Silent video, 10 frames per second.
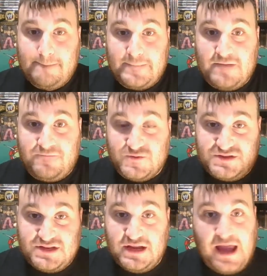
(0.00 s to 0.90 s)
If you've
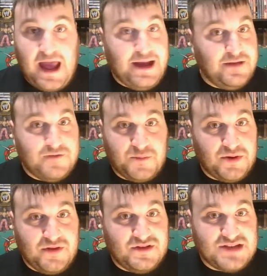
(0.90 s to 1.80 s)
seen any of the
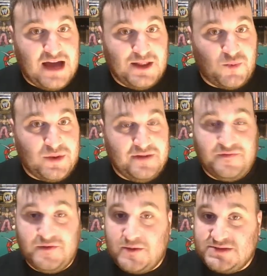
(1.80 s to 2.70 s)
previous Halloween
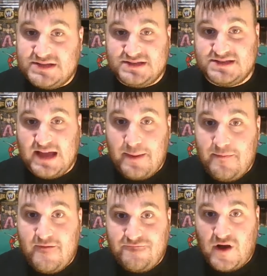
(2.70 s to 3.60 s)
films, it's the same
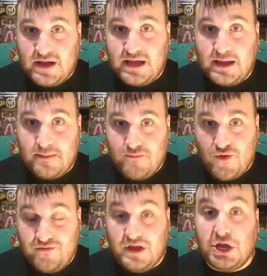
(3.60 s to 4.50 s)
fucking
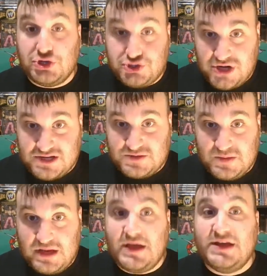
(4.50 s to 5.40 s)
movie. Trust
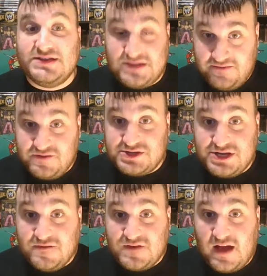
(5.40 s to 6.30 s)
me. Save
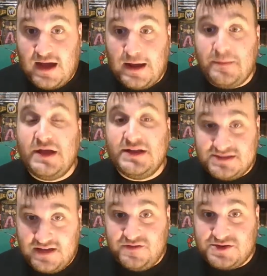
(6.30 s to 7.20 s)
yourself time.
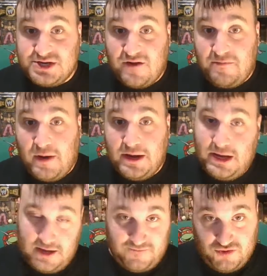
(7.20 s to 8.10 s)
Save yourself
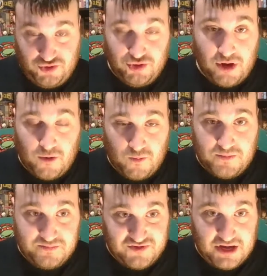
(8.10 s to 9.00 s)
money if you do go to
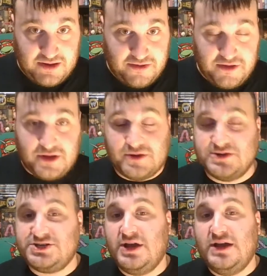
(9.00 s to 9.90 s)
see it in
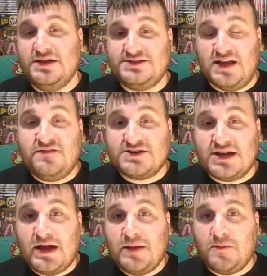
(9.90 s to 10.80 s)
theaters. Save your
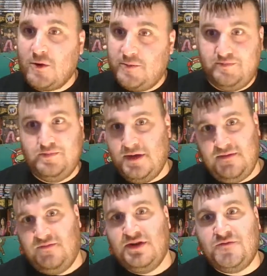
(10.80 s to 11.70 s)
time, or
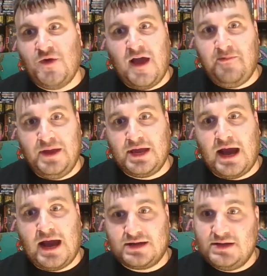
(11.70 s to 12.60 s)
even if you have
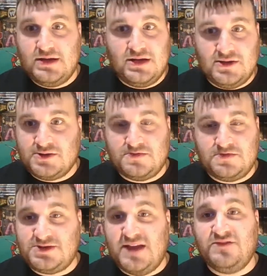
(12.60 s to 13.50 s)
Peacock,
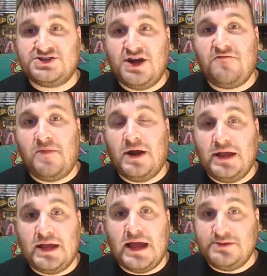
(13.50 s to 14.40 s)
save yourself
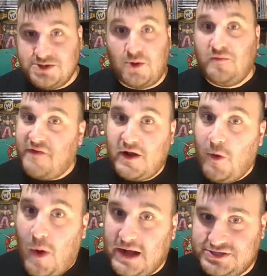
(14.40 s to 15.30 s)
money and don't
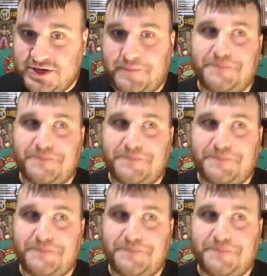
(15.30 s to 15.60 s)
fucking watch it.